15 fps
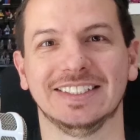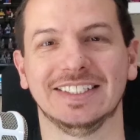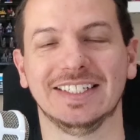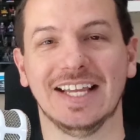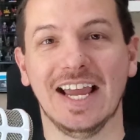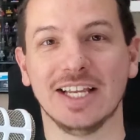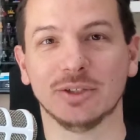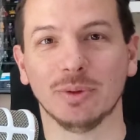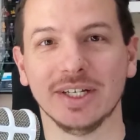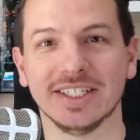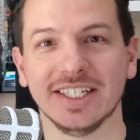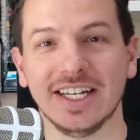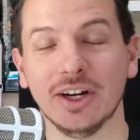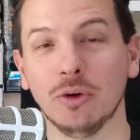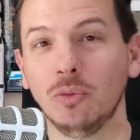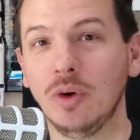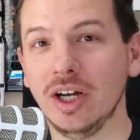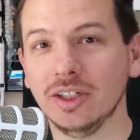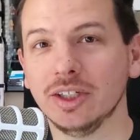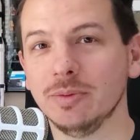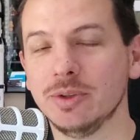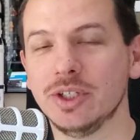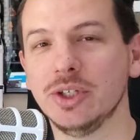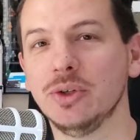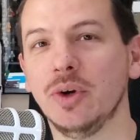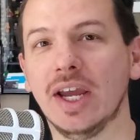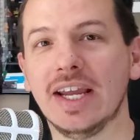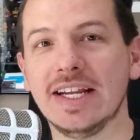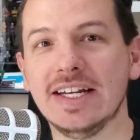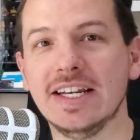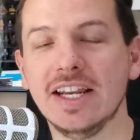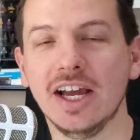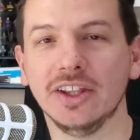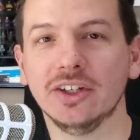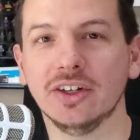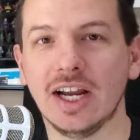Hey, it's Wesley here, and welcome to another